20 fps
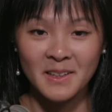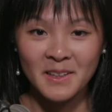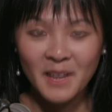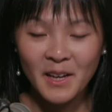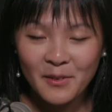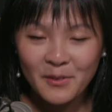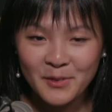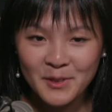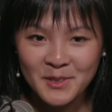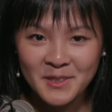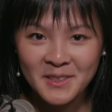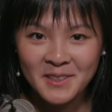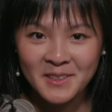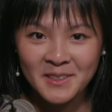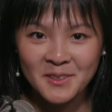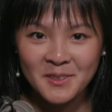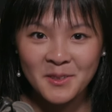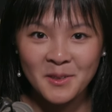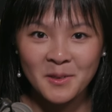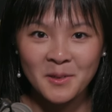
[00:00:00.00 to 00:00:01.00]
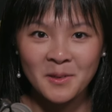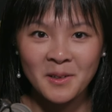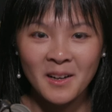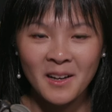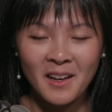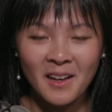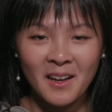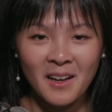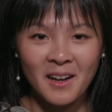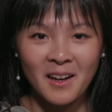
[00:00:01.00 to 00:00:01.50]
Yeah, for sure. So
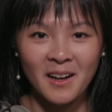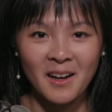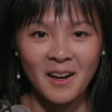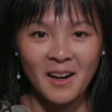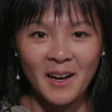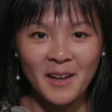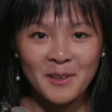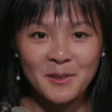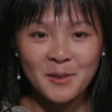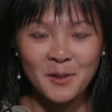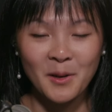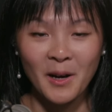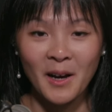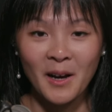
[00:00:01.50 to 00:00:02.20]
I don't know.